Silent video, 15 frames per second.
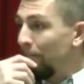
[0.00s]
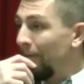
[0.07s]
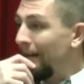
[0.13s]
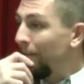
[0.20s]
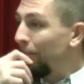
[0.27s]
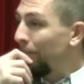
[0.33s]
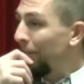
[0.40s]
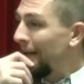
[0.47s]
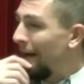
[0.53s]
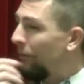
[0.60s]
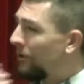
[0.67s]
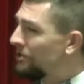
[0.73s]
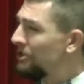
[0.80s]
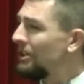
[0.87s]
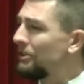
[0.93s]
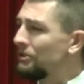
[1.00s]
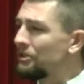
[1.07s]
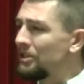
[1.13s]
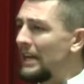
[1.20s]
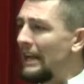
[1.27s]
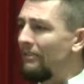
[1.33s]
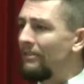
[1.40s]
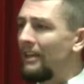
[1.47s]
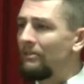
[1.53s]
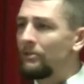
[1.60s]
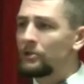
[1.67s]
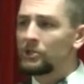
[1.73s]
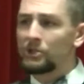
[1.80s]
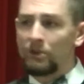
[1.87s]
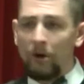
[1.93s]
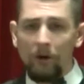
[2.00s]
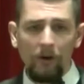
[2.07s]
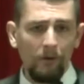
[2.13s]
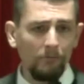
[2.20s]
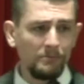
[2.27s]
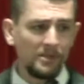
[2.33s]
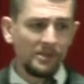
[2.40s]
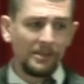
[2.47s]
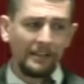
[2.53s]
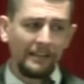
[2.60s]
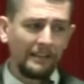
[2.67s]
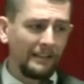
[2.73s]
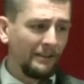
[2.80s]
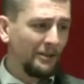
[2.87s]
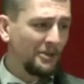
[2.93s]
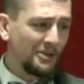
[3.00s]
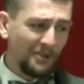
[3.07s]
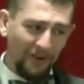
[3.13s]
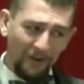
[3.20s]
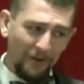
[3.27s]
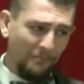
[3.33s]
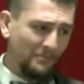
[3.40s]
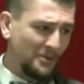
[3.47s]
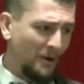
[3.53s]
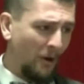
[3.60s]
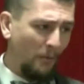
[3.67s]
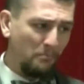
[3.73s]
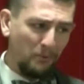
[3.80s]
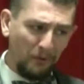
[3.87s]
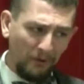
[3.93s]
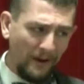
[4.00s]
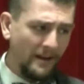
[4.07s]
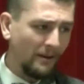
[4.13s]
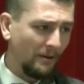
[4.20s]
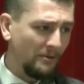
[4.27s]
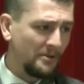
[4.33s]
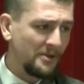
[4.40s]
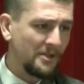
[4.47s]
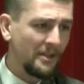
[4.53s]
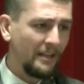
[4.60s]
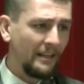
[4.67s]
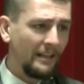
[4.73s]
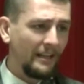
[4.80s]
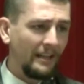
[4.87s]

But, but I want you to understand that the Psalms the Psalms are prayers